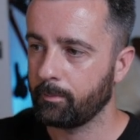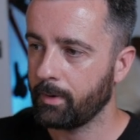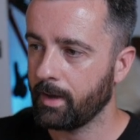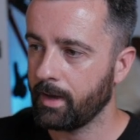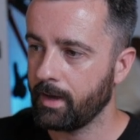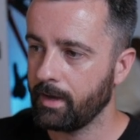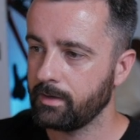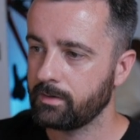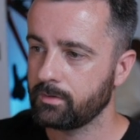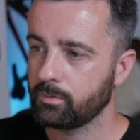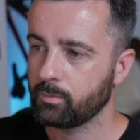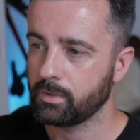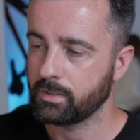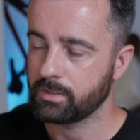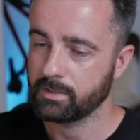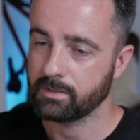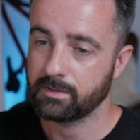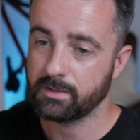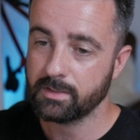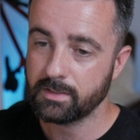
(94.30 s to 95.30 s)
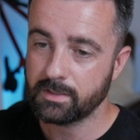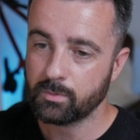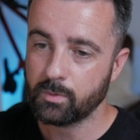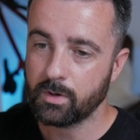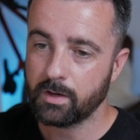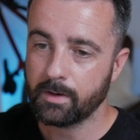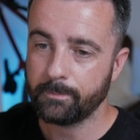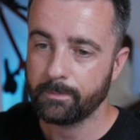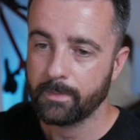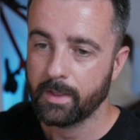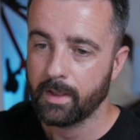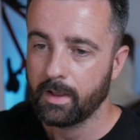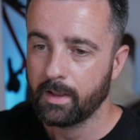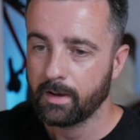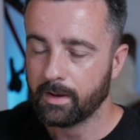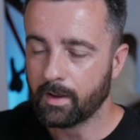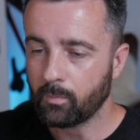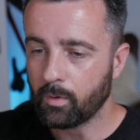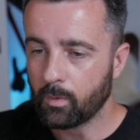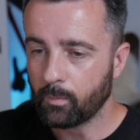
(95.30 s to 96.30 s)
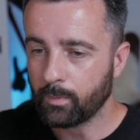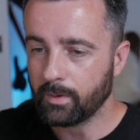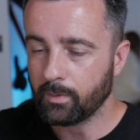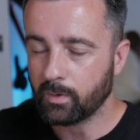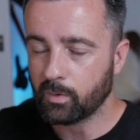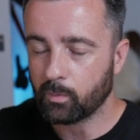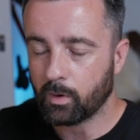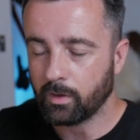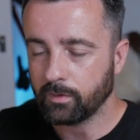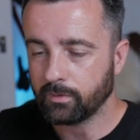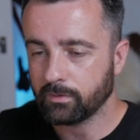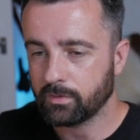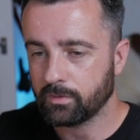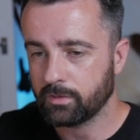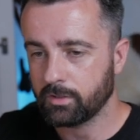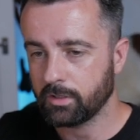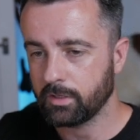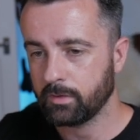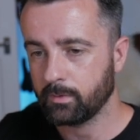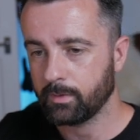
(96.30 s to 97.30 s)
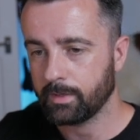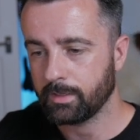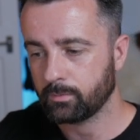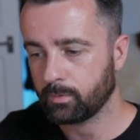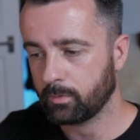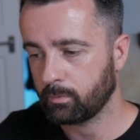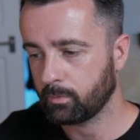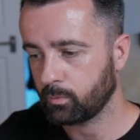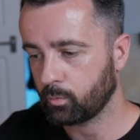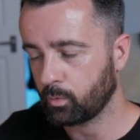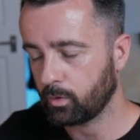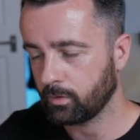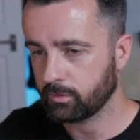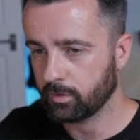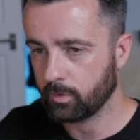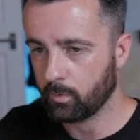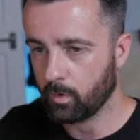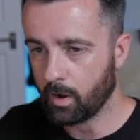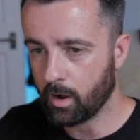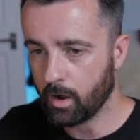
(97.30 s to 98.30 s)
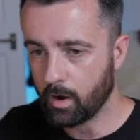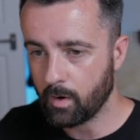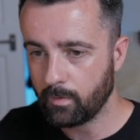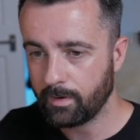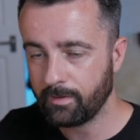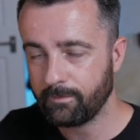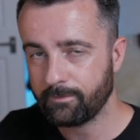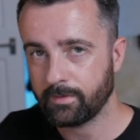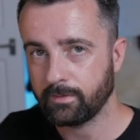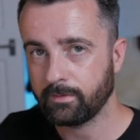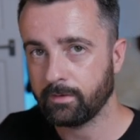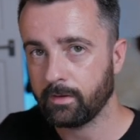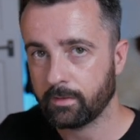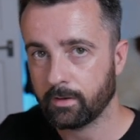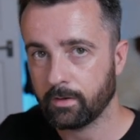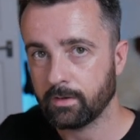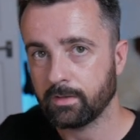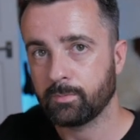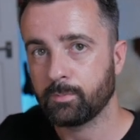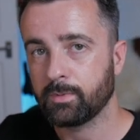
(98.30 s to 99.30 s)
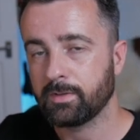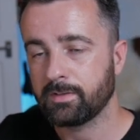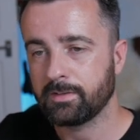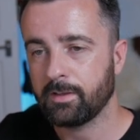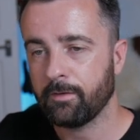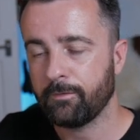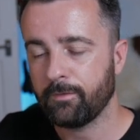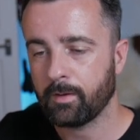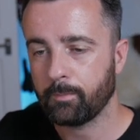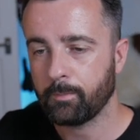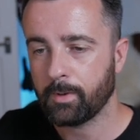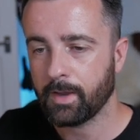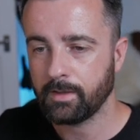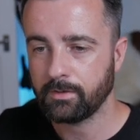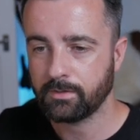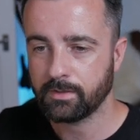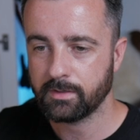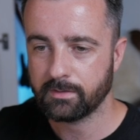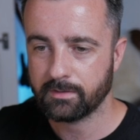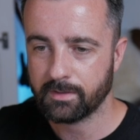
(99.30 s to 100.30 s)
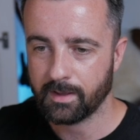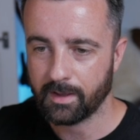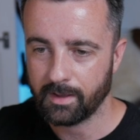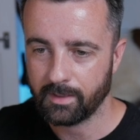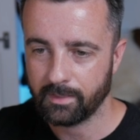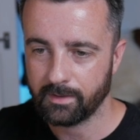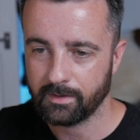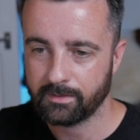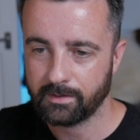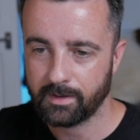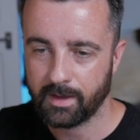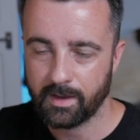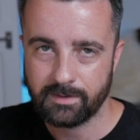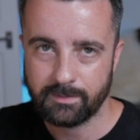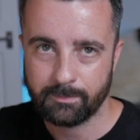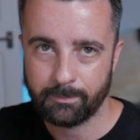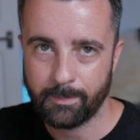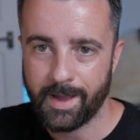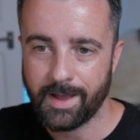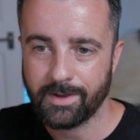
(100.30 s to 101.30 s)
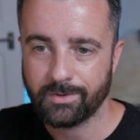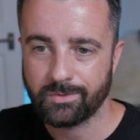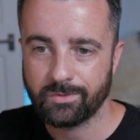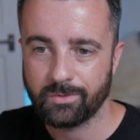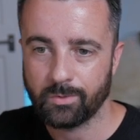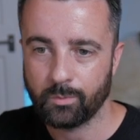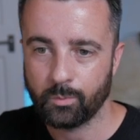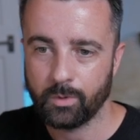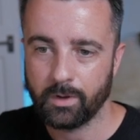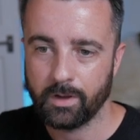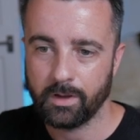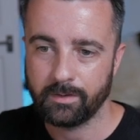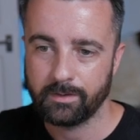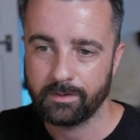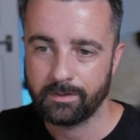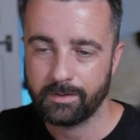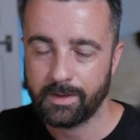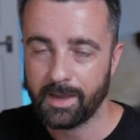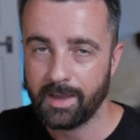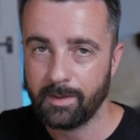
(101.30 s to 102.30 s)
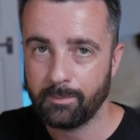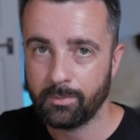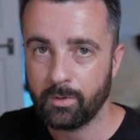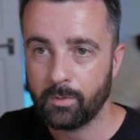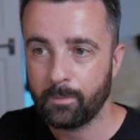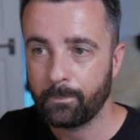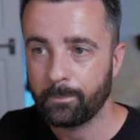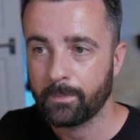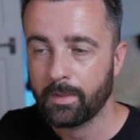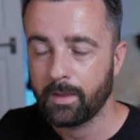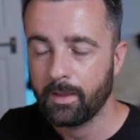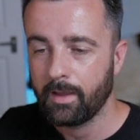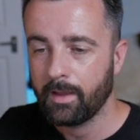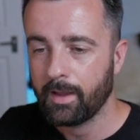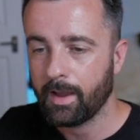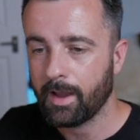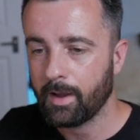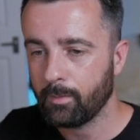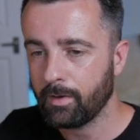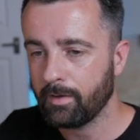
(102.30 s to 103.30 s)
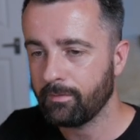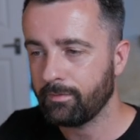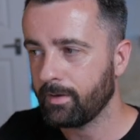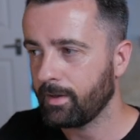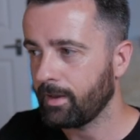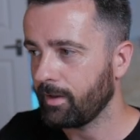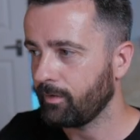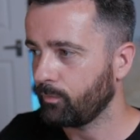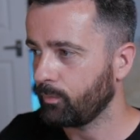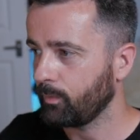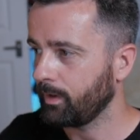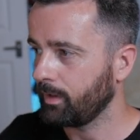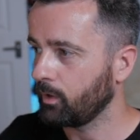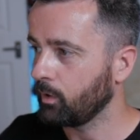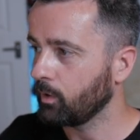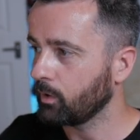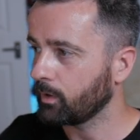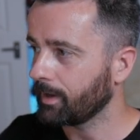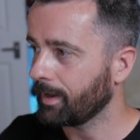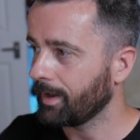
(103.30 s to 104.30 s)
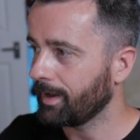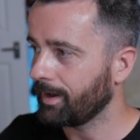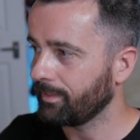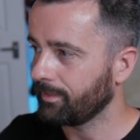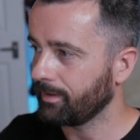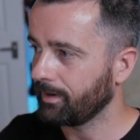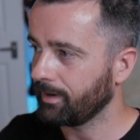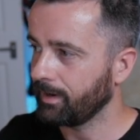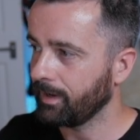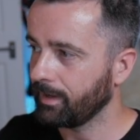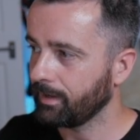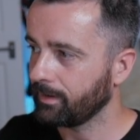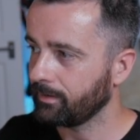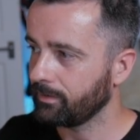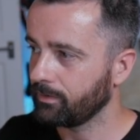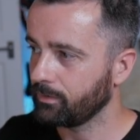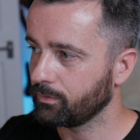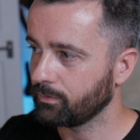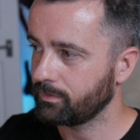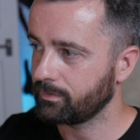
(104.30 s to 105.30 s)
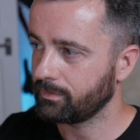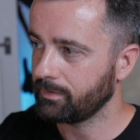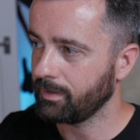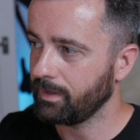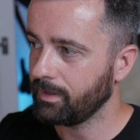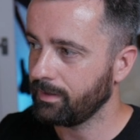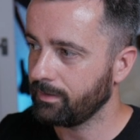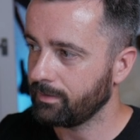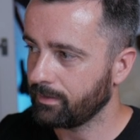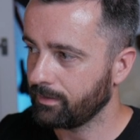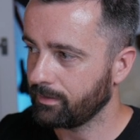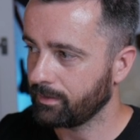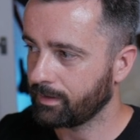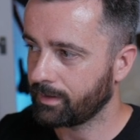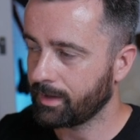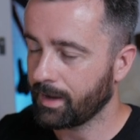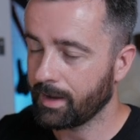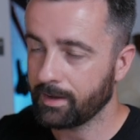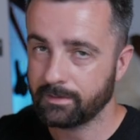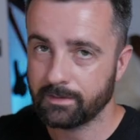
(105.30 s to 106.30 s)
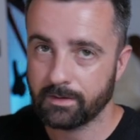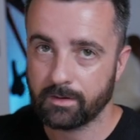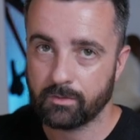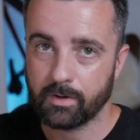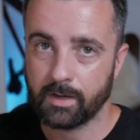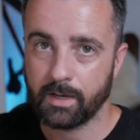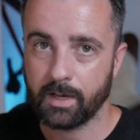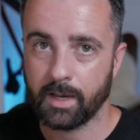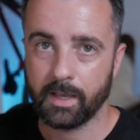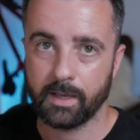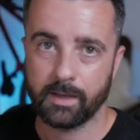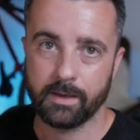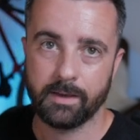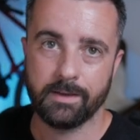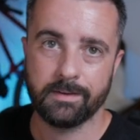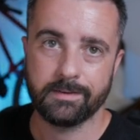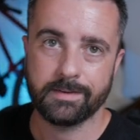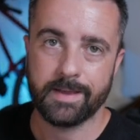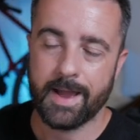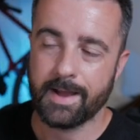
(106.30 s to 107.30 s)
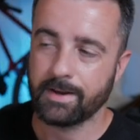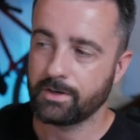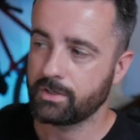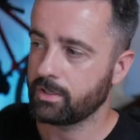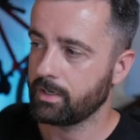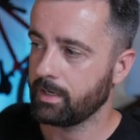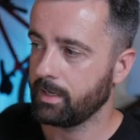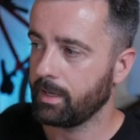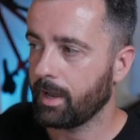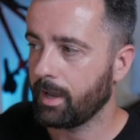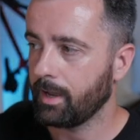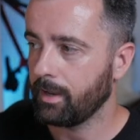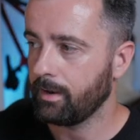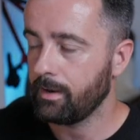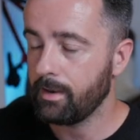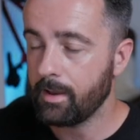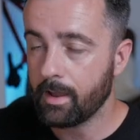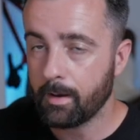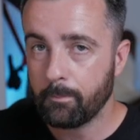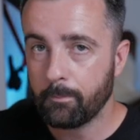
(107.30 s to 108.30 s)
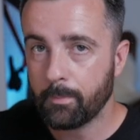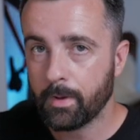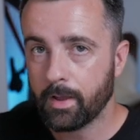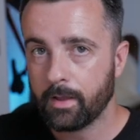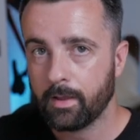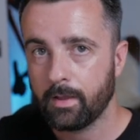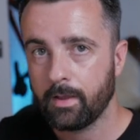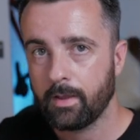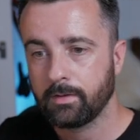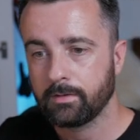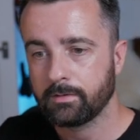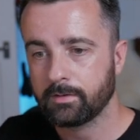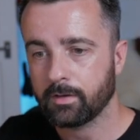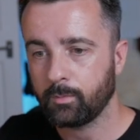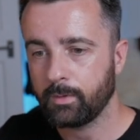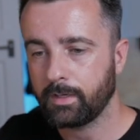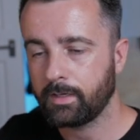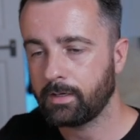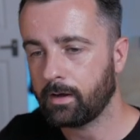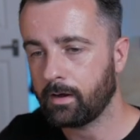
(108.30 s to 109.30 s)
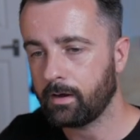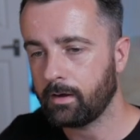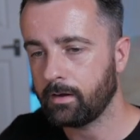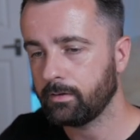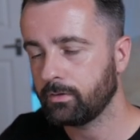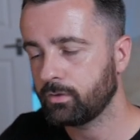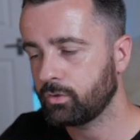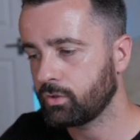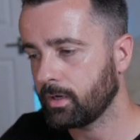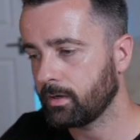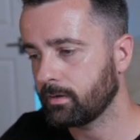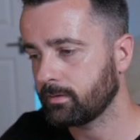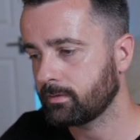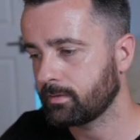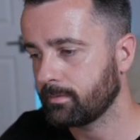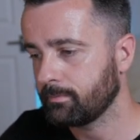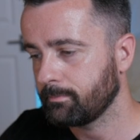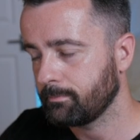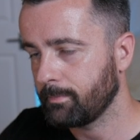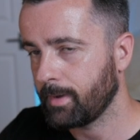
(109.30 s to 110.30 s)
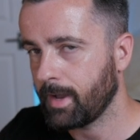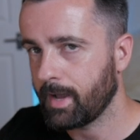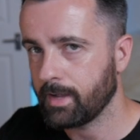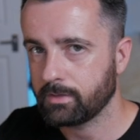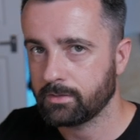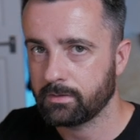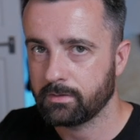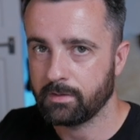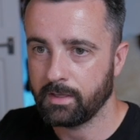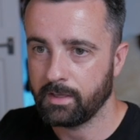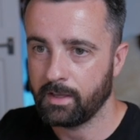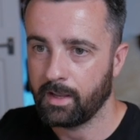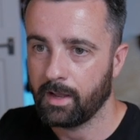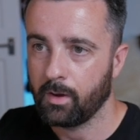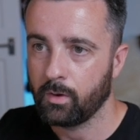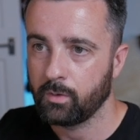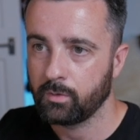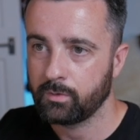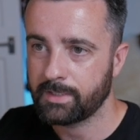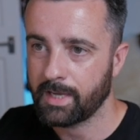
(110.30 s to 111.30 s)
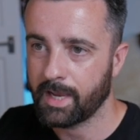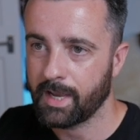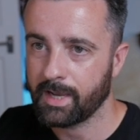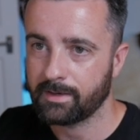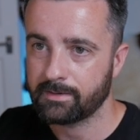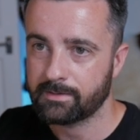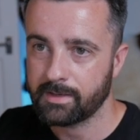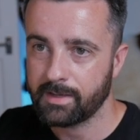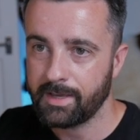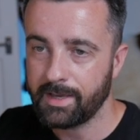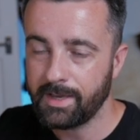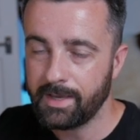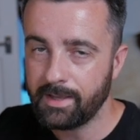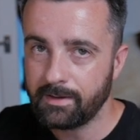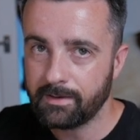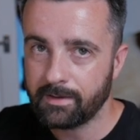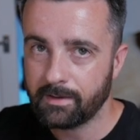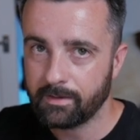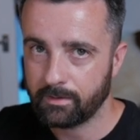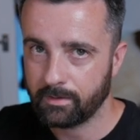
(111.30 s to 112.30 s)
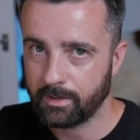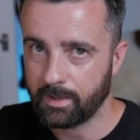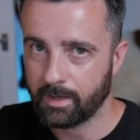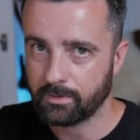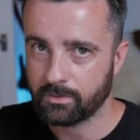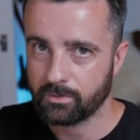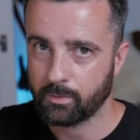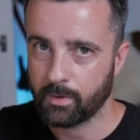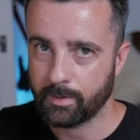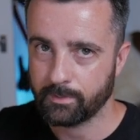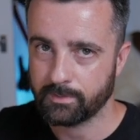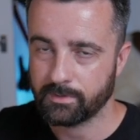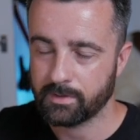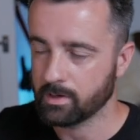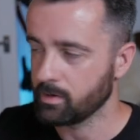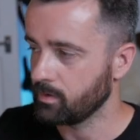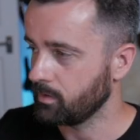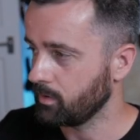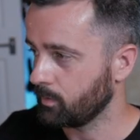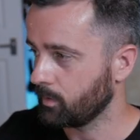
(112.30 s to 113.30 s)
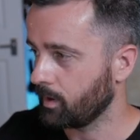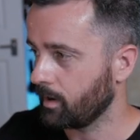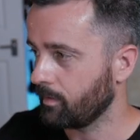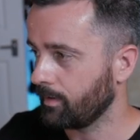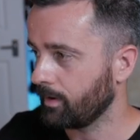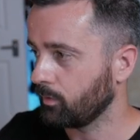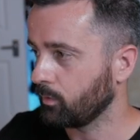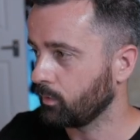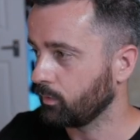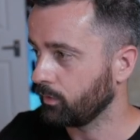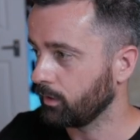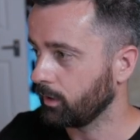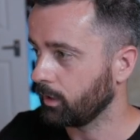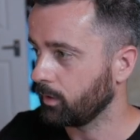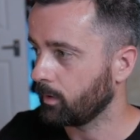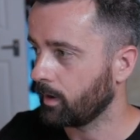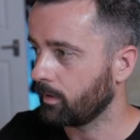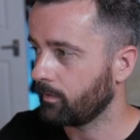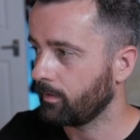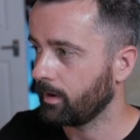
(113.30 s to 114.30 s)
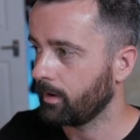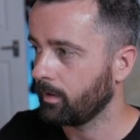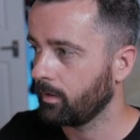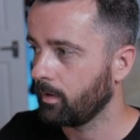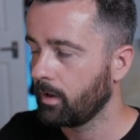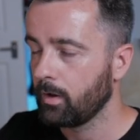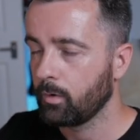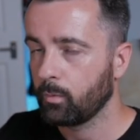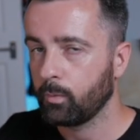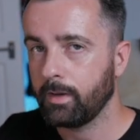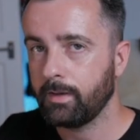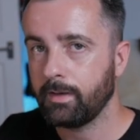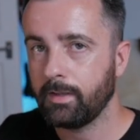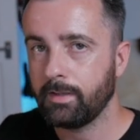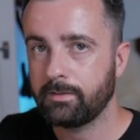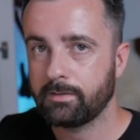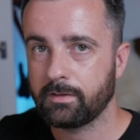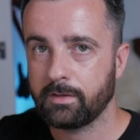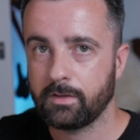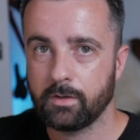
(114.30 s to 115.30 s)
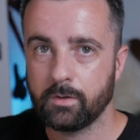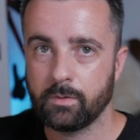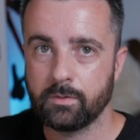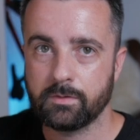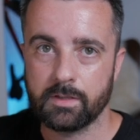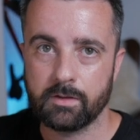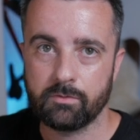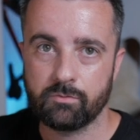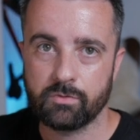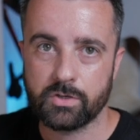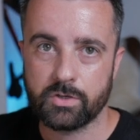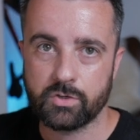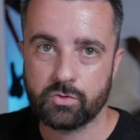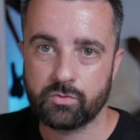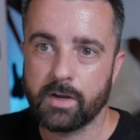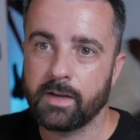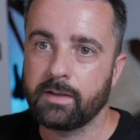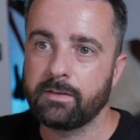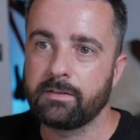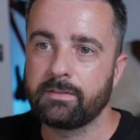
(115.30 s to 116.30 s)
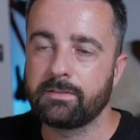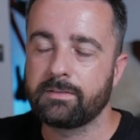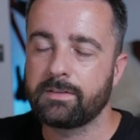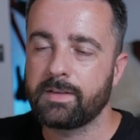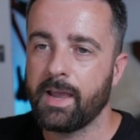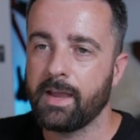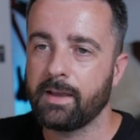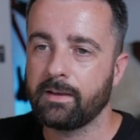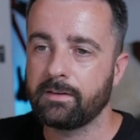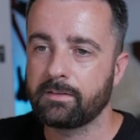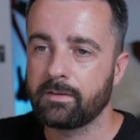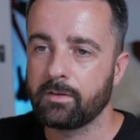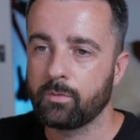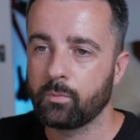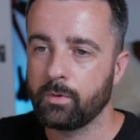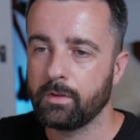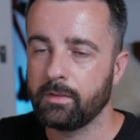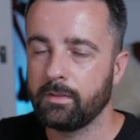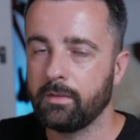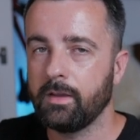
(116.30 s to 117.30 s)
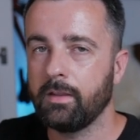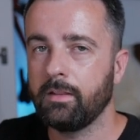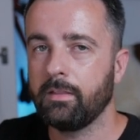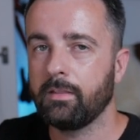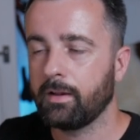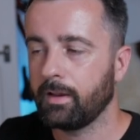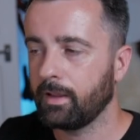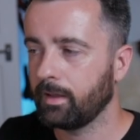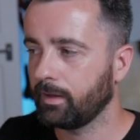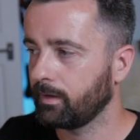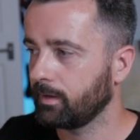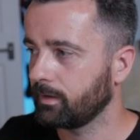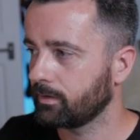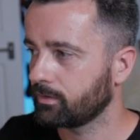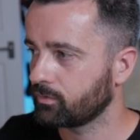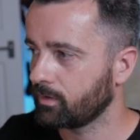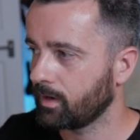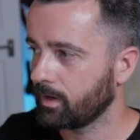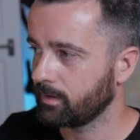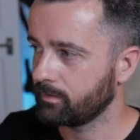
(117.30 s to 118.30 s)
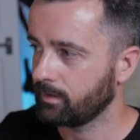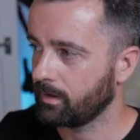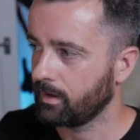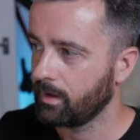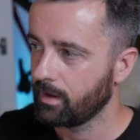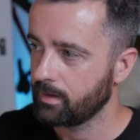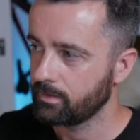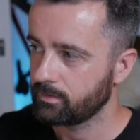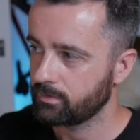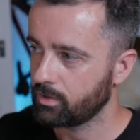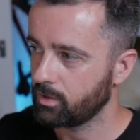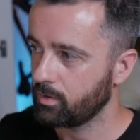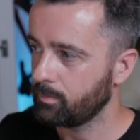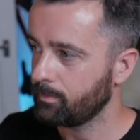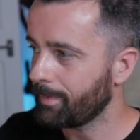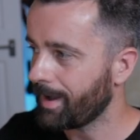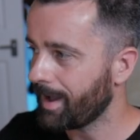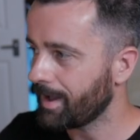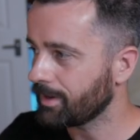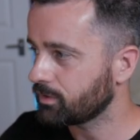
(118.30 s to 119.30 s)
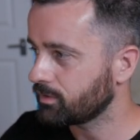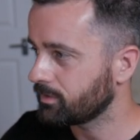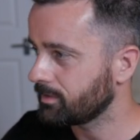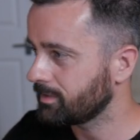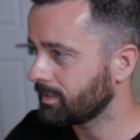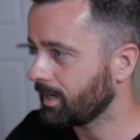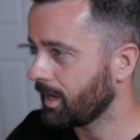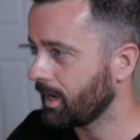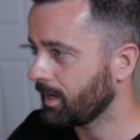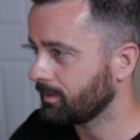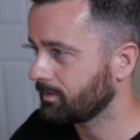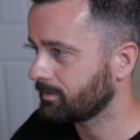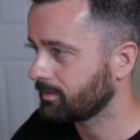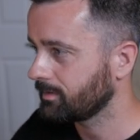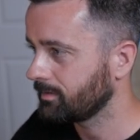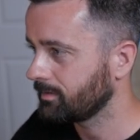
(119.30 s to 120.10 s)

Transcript: page, which is this one. Now what we would want to do is we would want to only visit those specific pages that in this case match the word cable. However, if we look at the link, you'll see that the category link is actually a number, so we can't just match the text in the actual absolute URL or the URL. We need to use the restrict text within the link extractor to match the text